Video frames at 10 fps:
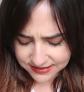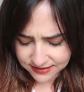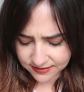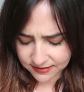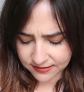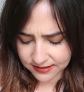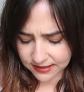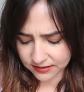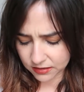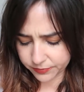I think,
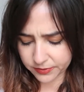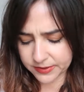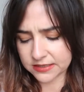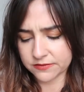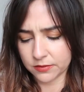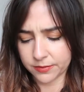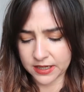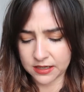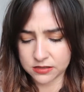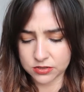and a couple of bits from a
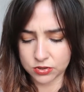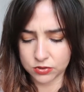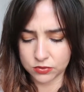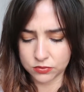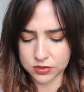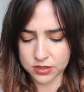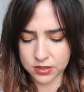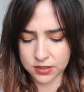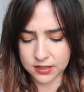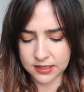brand called
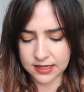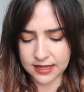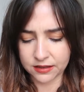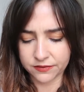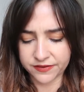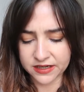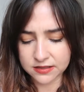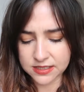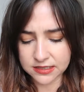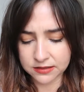
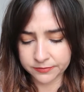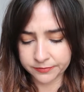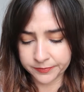Alverde.